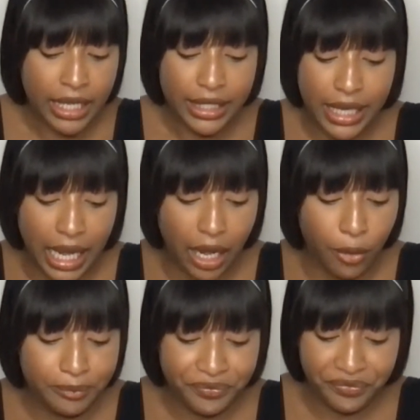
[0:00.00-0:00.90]

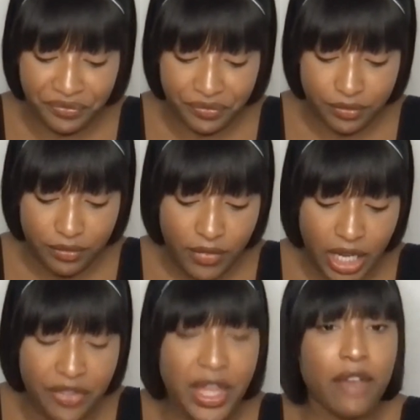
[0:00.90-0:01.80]
Now,
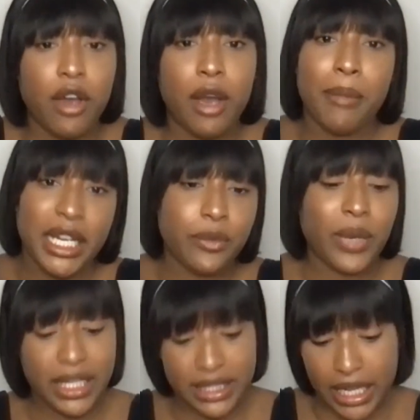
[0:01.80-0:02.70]
there are many ways,